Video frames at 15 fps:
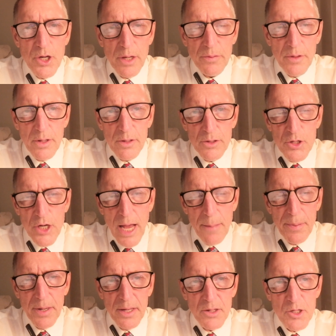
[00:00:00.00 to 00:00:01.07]
The
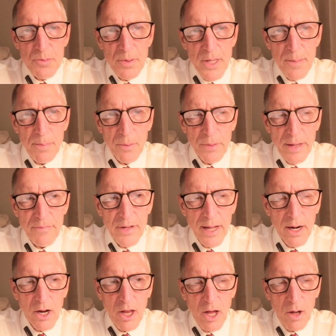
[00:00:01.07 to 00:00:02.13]
Japanese people, they've got a
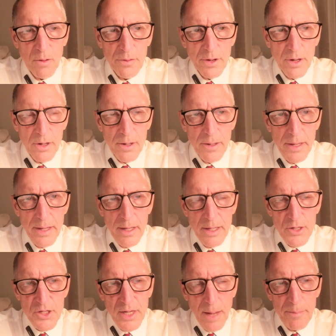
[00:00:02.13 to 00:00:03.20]
law there.
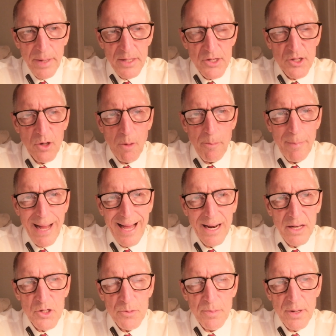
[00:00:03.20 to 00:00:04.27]
It's not based on
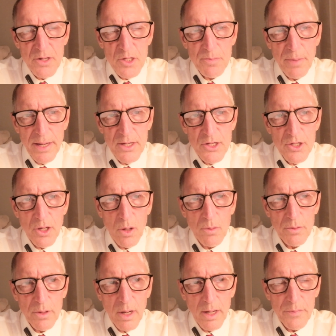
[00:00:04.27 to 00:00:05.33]
mileage, but it's based
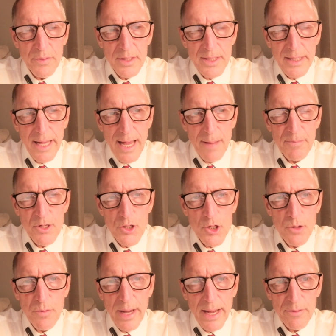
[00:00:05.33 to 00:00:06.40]
on the time that
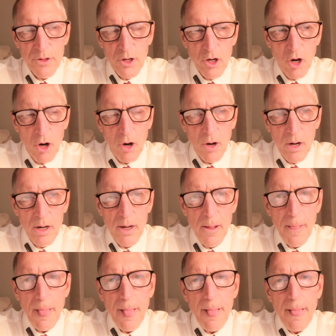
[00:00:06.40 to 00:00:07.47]
you've had the car.
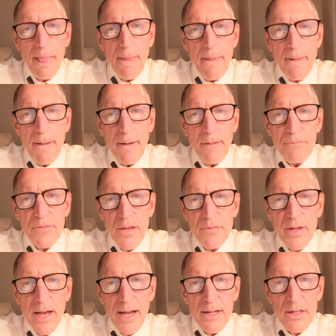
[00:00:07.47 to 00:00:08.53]
They've
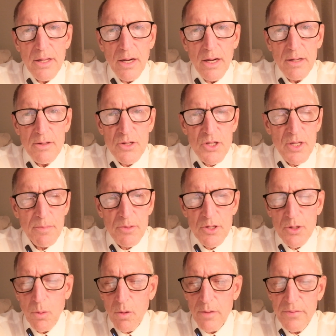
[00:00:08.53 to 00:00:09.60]
got some
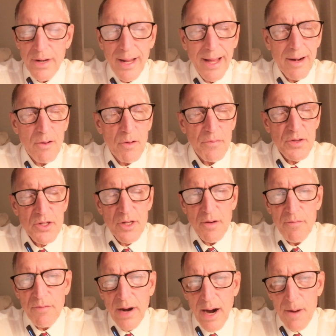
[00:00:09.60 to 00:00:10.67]
sort of, I don't know if it's an
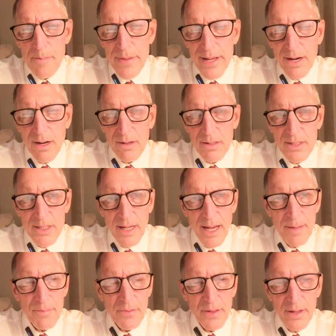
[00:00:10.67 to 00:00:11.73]
environmental
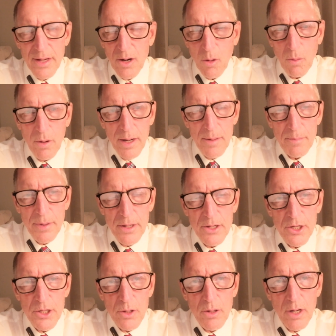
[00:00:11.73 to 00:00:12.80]
type thing or what, but
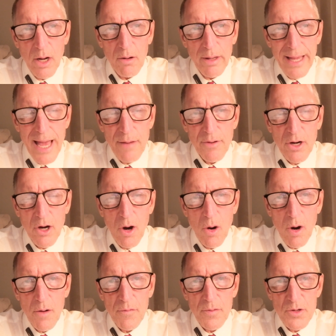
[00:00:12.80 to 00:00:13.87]
you can only have a
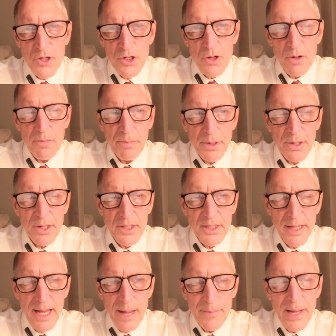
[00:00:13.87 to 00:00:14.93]
car for a certain period of
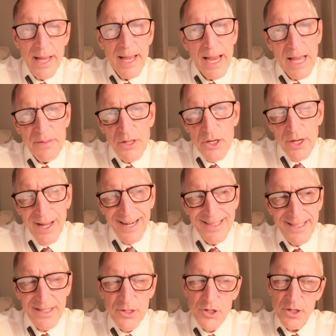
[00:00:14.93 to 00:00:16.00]
time, and then you got to
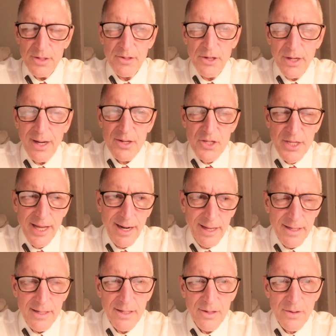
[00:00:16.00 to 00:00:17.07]
ditch it. You got to sell
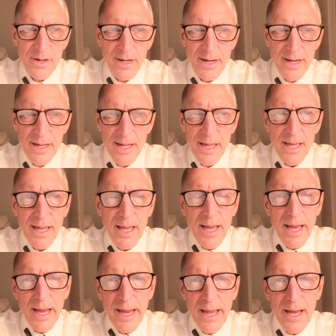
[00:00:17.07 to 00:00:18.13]
it, okay?
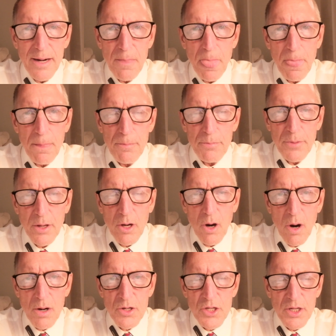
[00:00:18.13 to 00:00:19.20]
And the
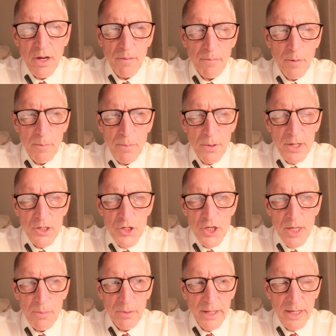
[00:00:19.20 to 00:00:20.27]
cars sell for pretty
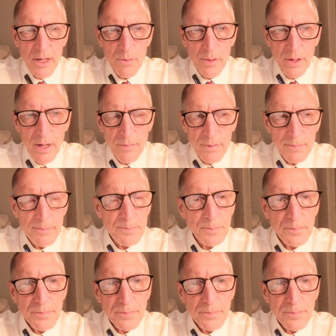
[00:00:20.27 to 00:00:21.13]
cheap when they get of them.